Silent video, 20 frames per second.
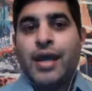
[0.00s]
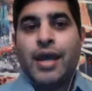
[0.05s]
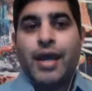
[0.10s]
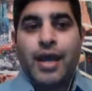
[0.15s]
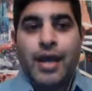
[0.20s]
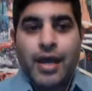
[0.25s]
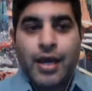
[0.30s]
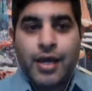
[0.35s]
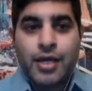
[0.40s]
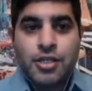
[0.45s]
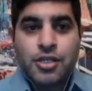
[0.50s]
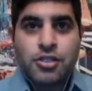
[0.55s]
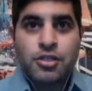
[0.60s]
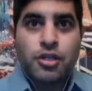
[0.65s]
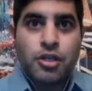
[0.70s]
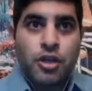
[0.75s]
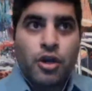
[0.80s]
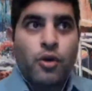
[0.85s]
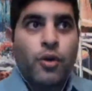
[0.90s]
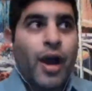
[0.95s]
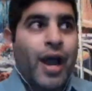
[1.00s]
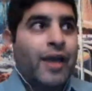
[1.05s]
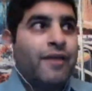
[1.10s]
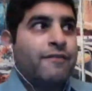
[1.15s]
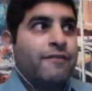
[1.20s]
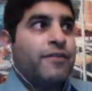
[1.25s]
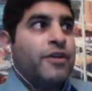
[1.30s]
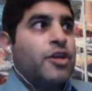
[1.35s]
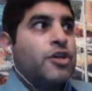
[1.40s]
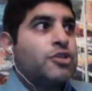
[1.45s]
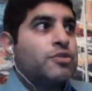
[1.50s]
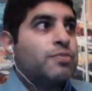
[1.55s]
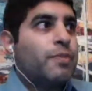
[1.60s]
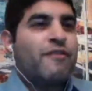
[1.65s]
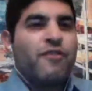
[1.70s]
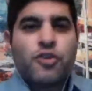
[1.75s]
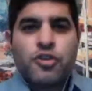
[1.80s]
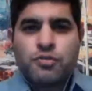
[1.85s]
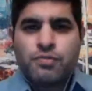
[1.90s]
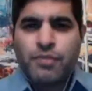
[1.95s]
And, I finished
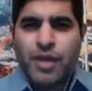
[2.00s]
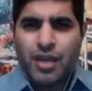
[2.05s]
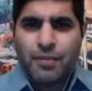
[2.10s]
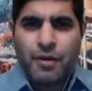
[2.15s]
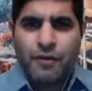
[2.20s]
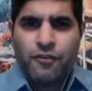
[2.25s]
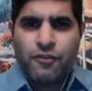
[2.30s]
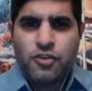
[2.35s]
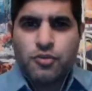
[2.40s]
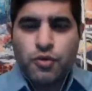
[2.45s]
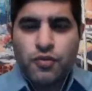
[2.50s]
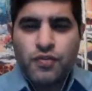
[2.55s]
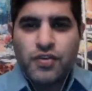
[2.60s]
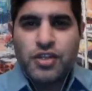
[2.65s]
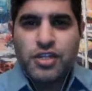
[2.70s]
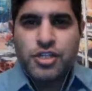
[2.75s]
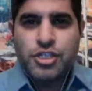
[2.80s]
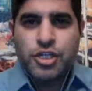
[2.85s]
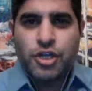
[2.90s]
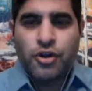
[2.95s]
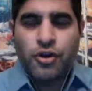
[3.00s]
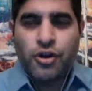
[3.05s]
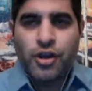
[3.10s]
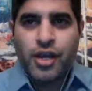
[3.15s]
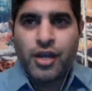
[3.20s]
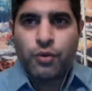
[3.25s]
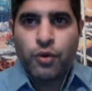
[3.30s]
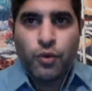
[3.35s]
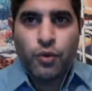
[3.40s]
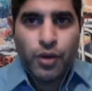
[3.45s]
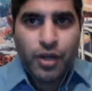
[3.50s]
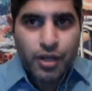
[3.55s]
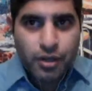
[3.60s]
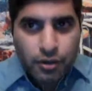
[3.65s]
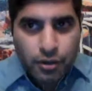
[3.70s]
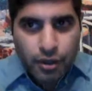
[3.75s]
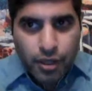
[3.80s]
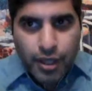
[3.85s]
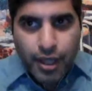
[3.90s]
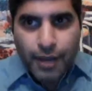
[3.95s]
making my first movie this year, and we
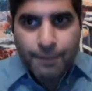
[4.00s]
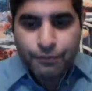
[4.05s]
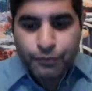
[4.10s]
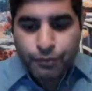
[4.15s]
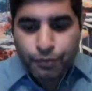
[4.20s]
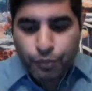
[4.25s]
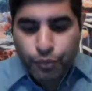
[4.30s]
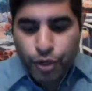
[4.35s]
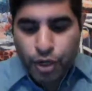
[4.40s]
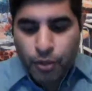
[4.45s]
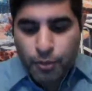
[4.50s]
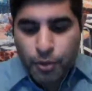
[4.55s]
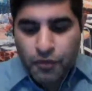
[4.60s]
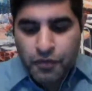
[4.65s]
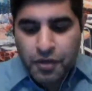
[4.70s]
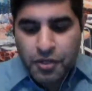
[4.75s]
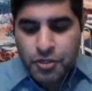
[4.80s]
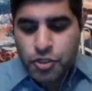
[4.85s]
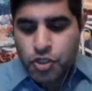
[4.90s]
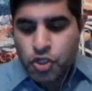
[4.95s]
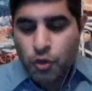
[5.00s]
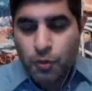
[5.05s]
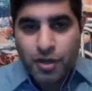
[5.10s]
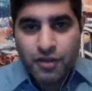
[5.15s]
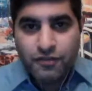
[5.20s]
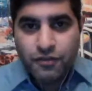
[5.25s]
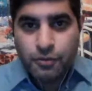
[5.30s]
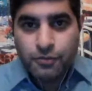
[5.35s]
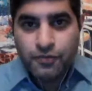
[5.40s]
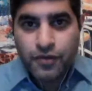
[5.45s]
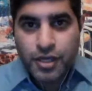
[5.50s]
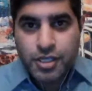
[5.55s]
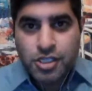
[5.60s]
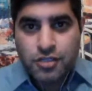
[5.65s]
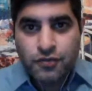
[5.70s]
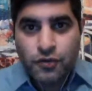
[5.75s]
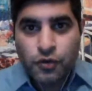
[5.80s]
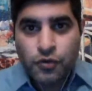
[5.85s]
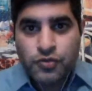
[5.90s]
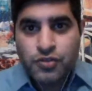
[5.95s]
put our movie into so many film
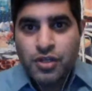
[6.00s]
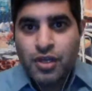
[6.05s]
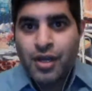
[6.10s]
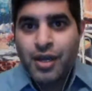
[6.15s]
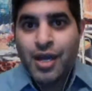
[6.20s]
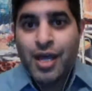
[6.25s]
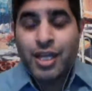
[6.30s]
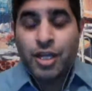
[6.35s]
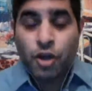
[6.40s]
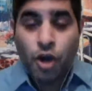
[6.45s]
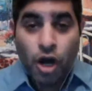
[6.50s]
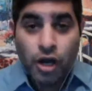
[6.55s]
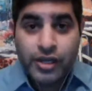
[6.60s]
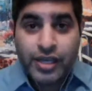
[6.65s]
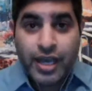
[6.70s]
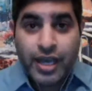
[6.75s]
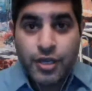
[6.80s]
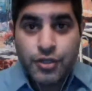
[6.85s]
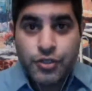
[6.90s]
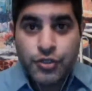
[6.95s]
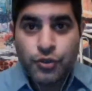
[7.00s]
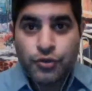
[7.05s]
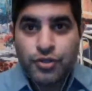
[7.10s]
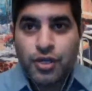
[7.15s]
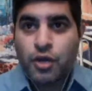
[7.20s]
festivals, and they're all canceled.